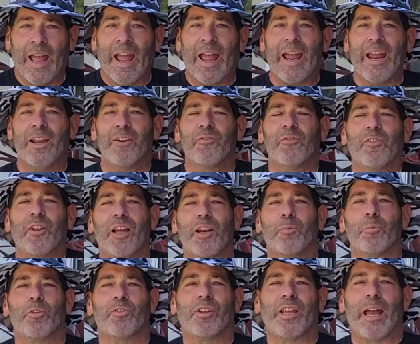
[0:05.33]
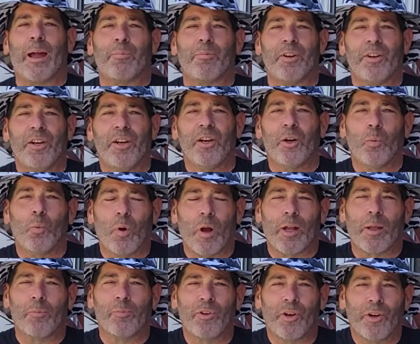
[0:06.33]
Hey, Inflatables Captain here.
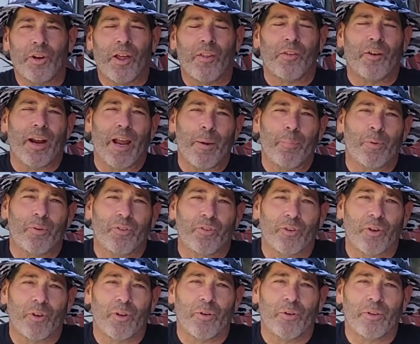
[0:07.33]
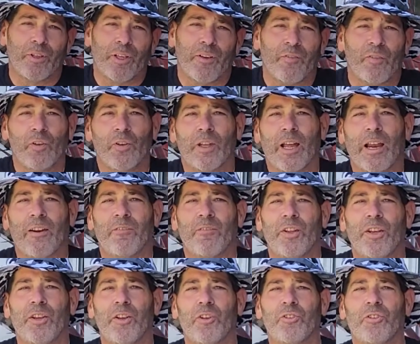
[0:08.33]
Welcome to another episode. If you like
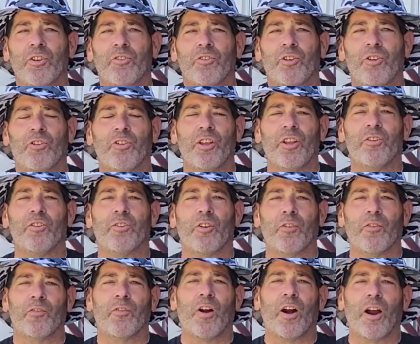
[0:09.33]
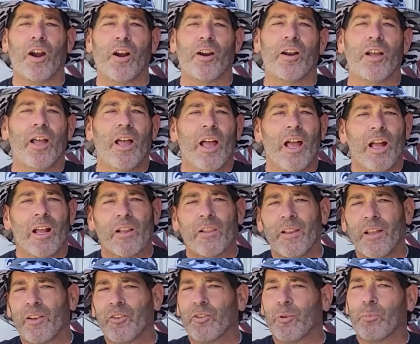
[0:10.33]
videos that you've seen so far,
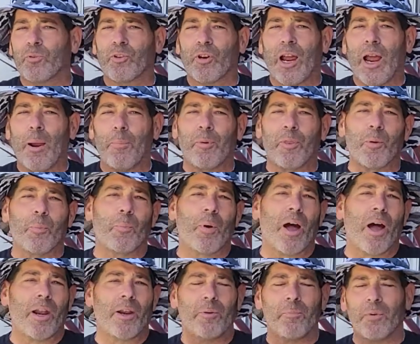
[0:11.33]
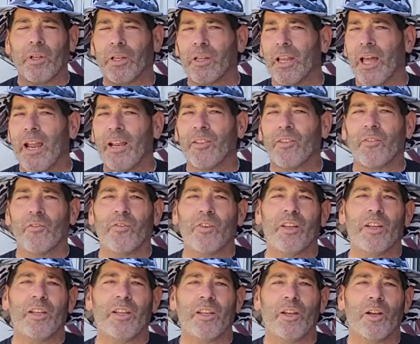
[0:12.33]
click subscribe at the bottom, like the
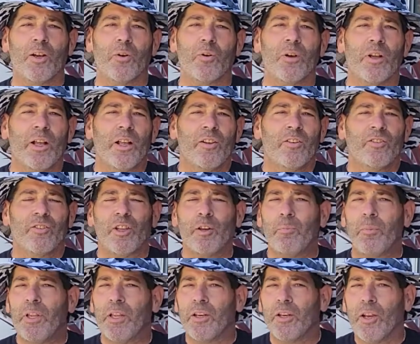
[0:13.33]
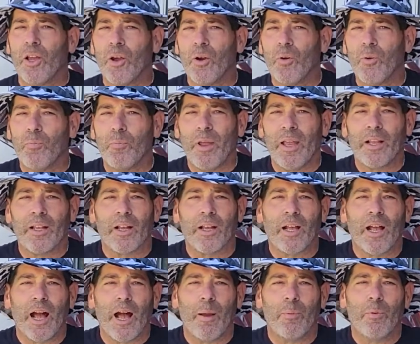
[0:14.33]
video, send me a note, make a
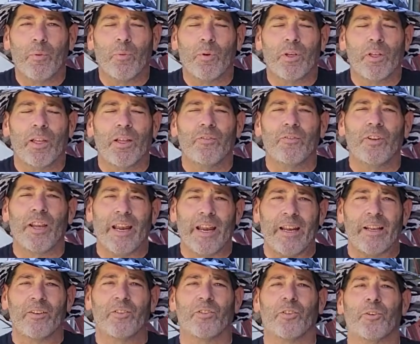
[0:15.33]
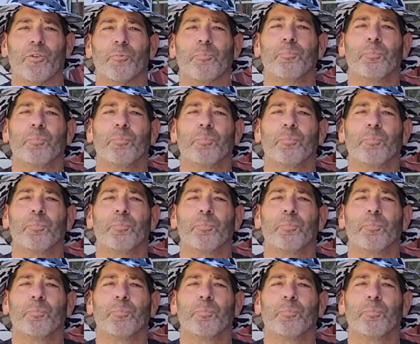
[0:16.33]
comment, would love to answer.